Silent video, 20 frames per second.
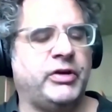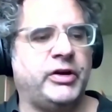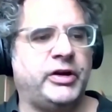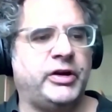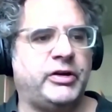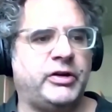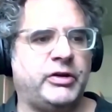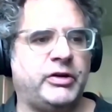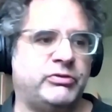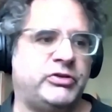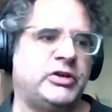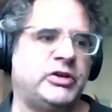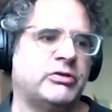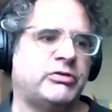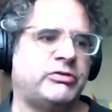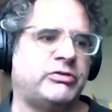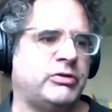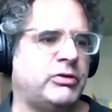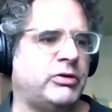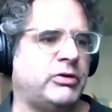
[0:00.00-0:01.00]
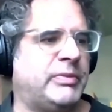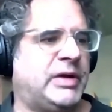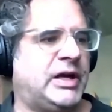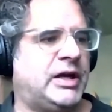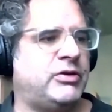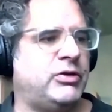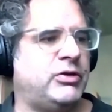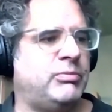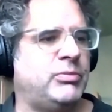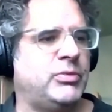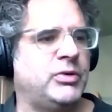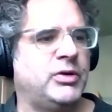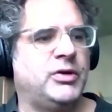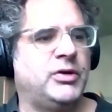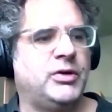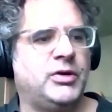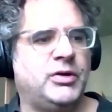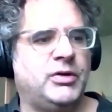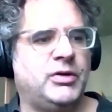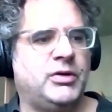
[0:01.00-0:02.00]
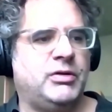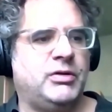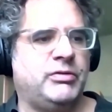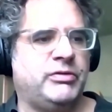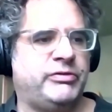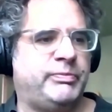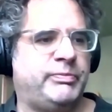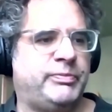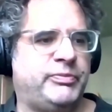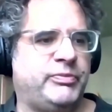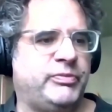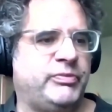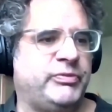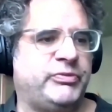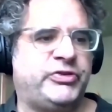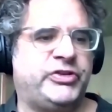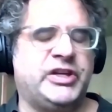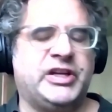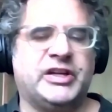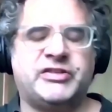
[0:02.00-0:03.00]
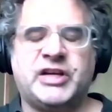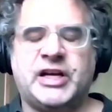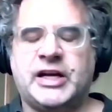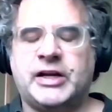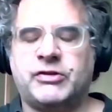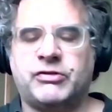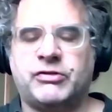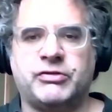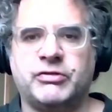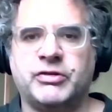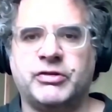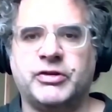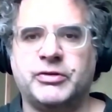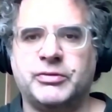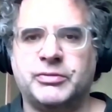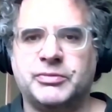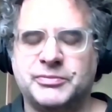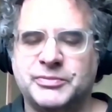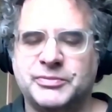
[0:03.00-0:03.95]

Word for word: I don't know, dear sir or madam, see attached. You know.